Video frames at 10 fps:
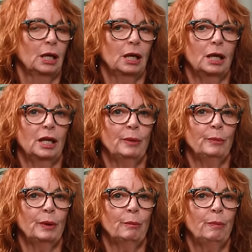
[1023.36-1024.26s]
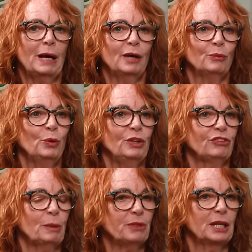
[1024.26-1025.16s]
But with
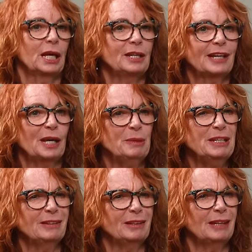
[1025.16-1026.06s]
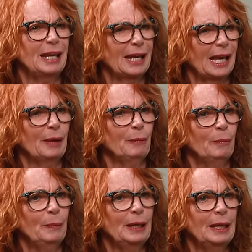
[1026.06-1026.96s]
something like diabetes, it can
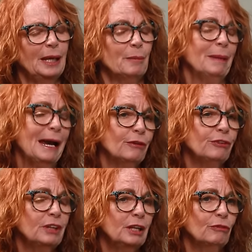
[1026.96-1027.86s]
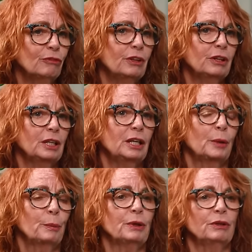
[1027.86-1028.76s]
be embarrassing for the
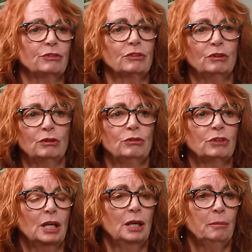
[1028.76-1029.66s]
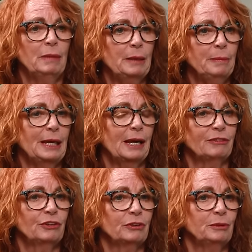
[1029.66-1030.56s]
young person who's maybe
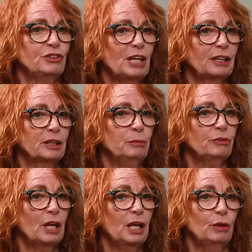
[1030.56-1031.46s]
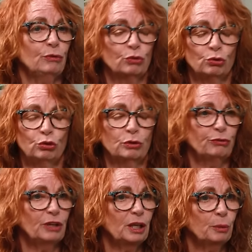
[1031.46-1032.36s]
having to inject themselves or do a
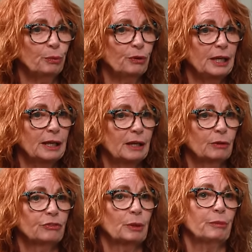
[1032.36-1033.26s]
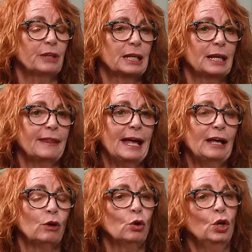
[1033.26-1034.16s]
finger prick or something like that,
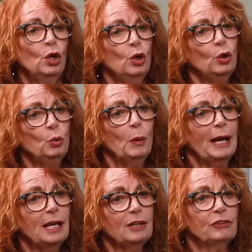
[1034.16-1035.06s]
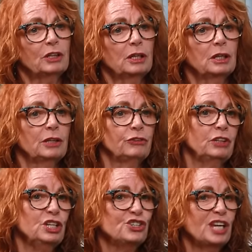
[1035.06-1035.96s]
or who wears a
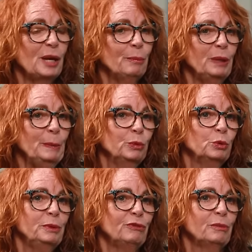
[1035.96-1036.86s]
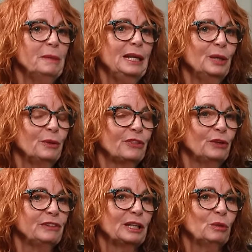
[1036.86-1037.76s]
CGM. People will be familiar with
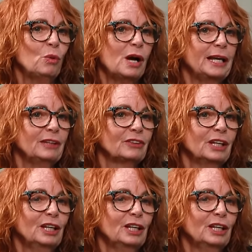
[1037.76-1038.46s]
those little white